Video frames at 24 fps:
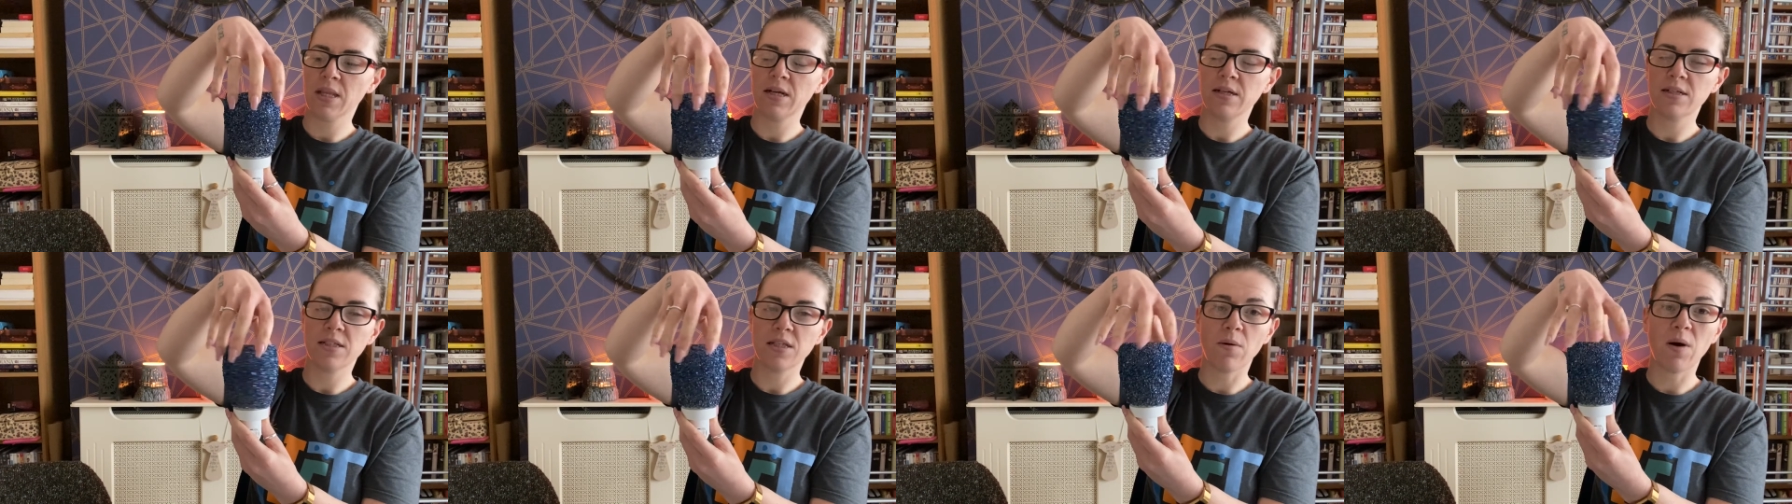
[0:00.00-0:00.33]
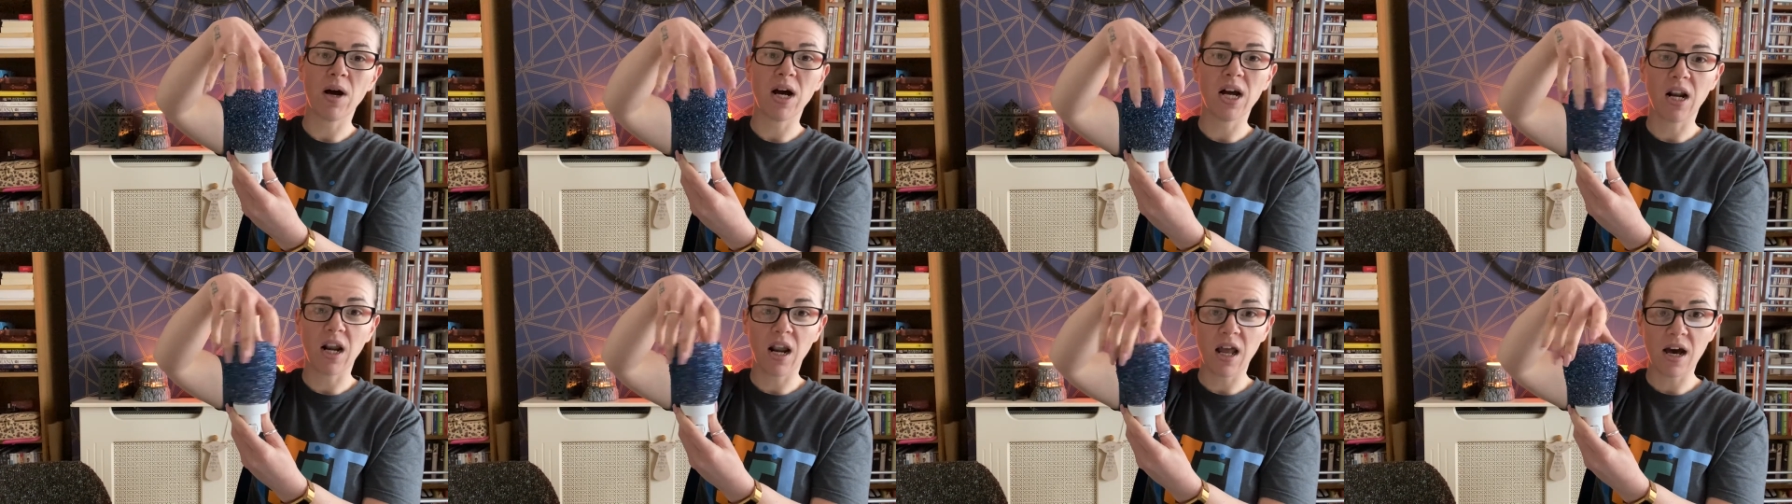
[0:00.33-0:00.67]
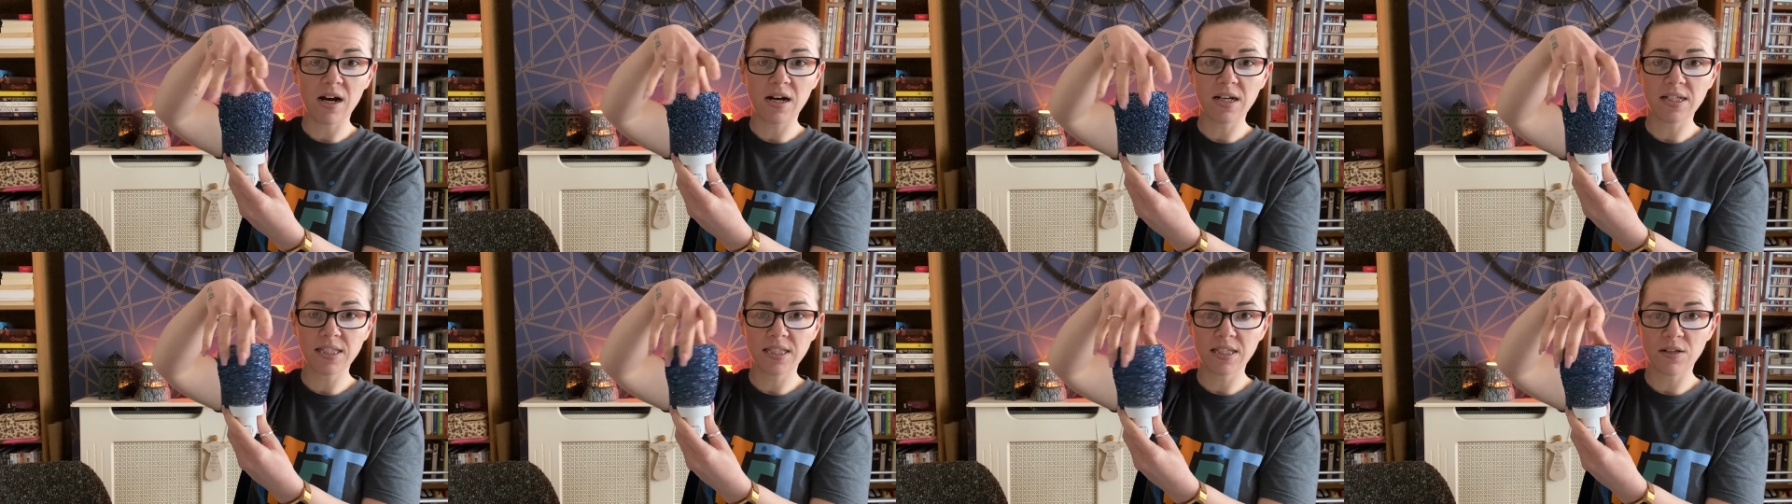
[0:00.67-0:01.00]
So our
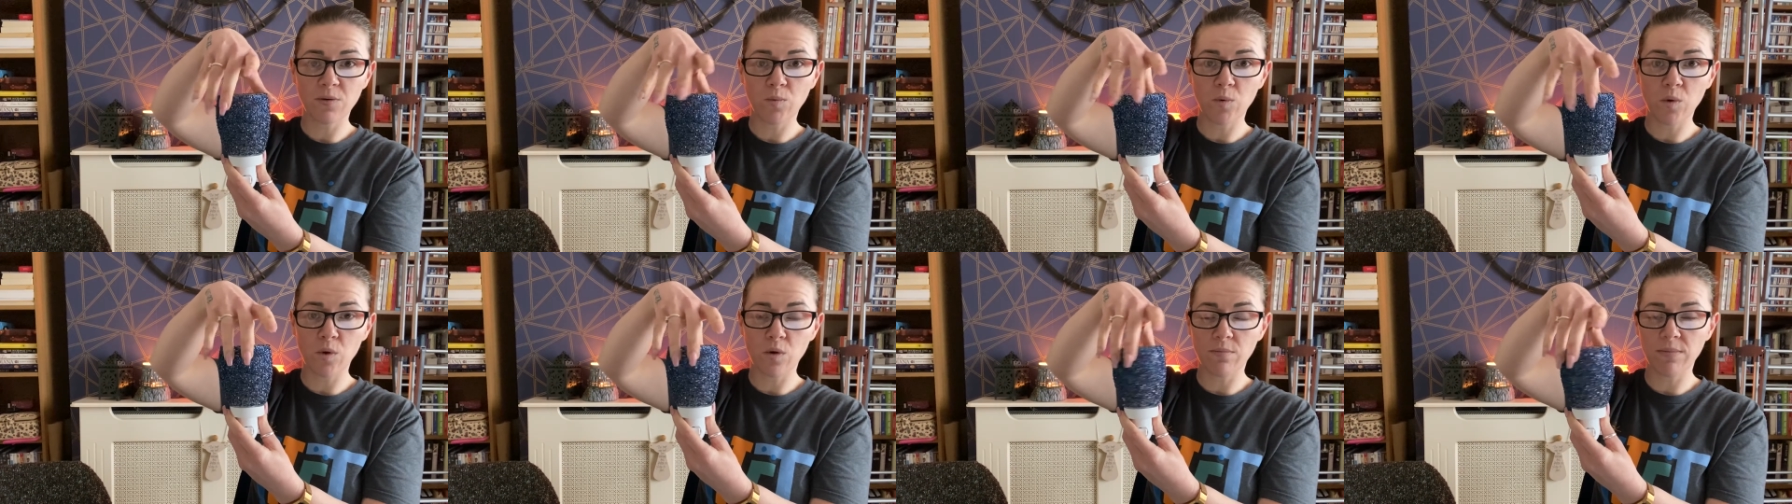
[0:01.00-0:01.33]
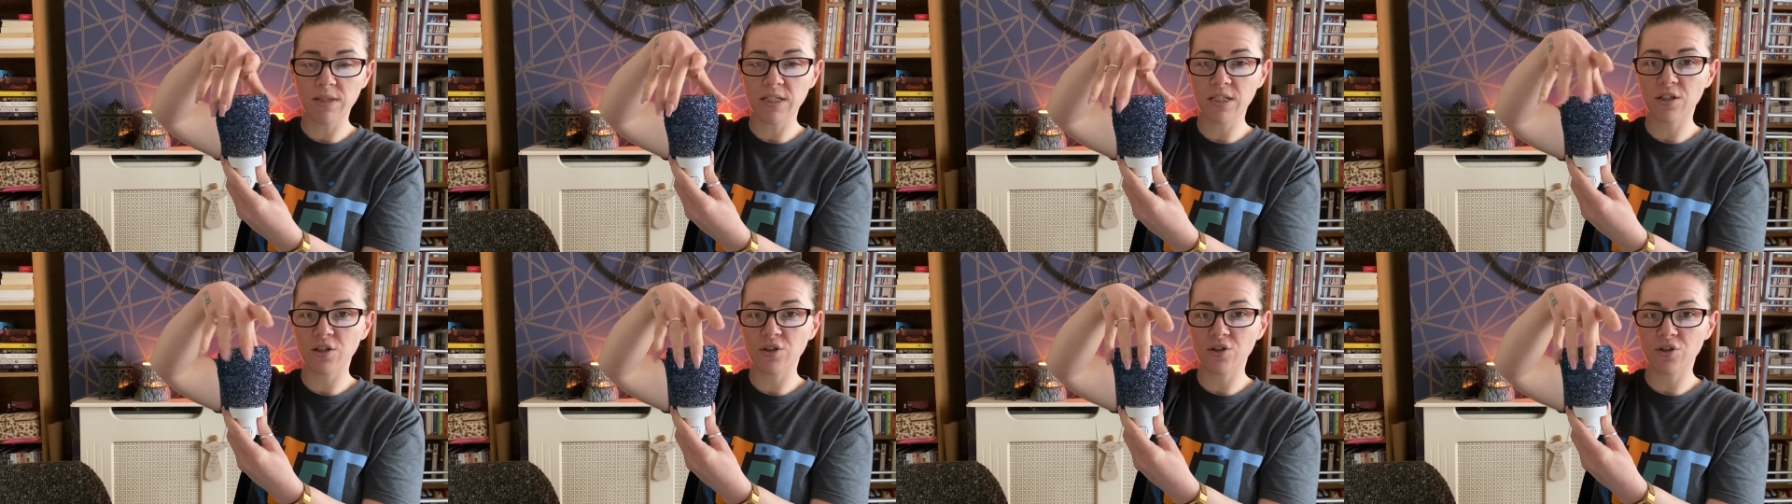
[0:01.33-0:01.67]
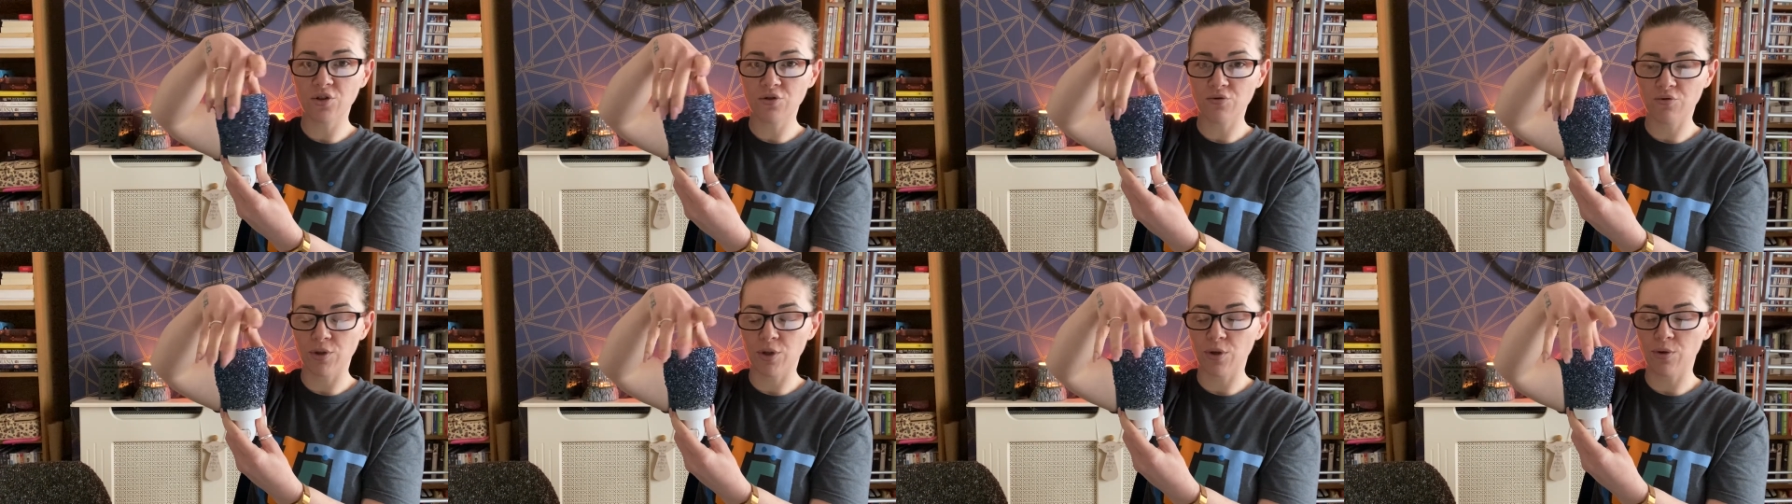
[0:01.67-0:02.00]
glass warmers
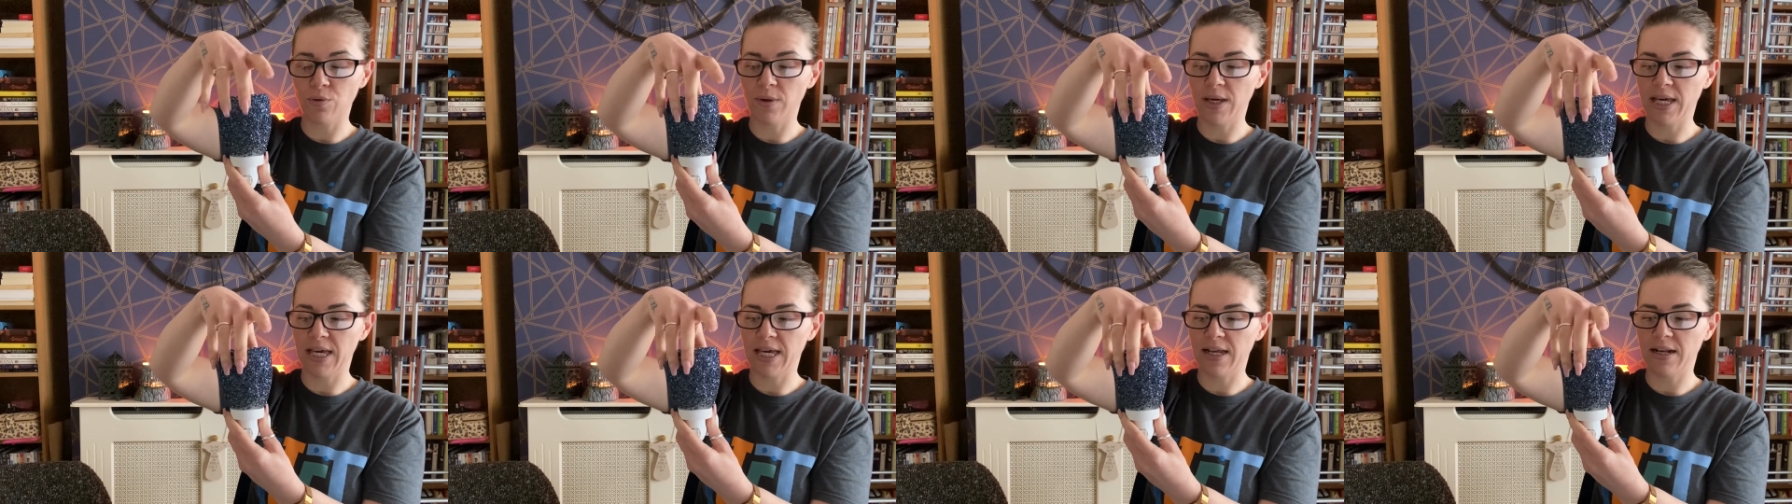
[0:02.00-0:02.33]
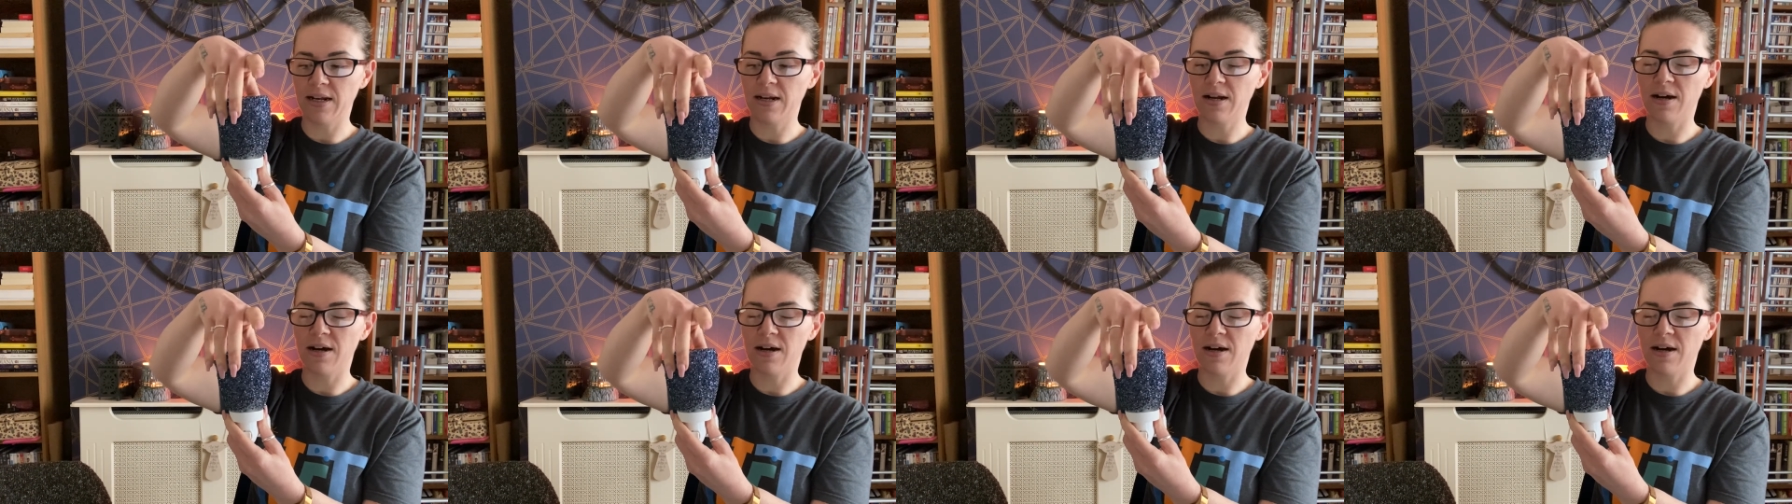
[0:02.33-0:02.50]
screw in.